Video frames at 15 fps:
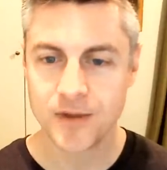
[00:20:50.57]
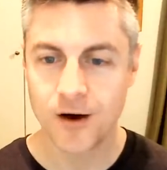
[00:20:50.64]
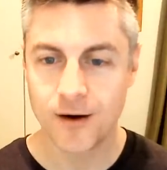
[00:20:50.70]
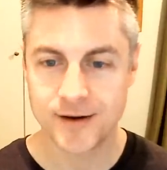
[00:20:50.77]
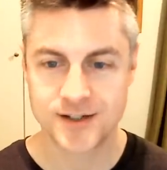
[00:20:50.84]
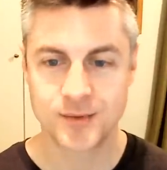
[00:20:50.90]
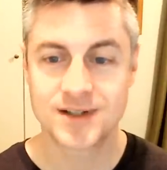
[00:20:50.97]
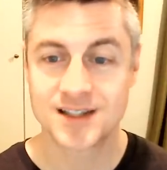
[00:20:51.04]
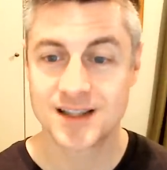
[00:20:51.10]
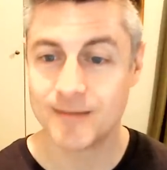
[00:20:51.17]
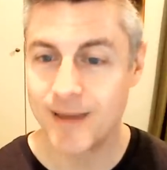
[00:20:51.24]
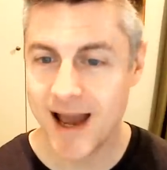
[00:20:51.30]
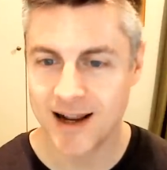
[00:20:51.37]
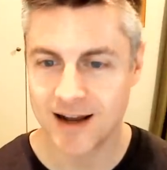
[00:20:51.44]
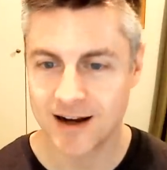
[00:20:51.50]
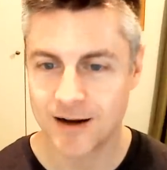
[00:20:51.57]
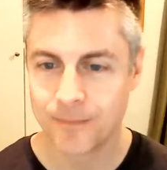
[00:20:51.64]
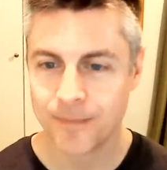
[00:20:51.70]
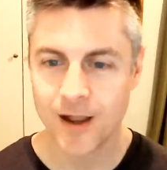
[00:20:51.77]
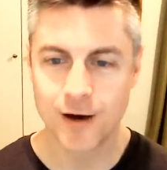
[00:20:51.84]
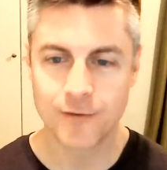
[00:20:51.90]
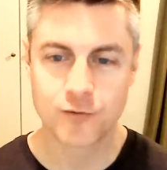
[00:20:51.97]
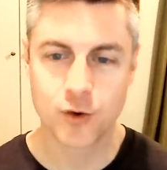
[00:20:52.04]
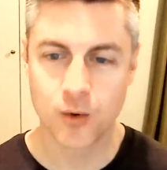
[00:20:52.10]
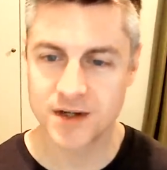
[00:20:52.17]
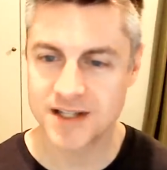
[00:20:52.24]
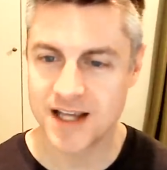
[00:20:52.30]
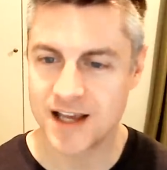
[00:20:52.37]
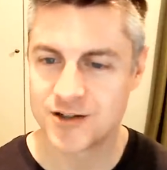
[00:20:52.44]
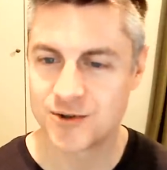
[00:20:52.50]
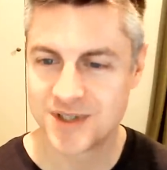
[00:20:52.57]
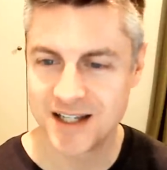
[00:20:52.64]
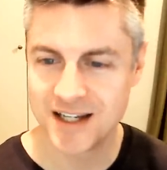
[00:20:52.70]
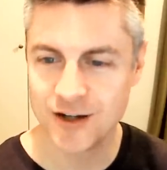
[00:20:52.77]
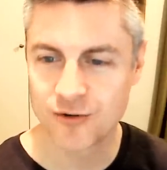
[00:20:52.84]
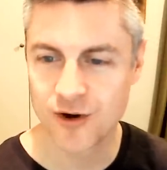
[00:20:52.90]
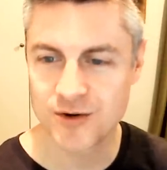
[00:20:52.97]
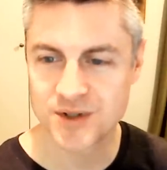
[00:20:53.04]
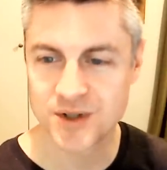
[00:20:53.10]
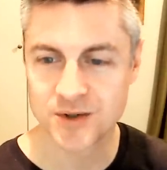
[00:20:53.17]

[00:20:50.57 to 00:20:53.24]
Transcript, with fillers: Also, it's thematic. Of course, as your city grows,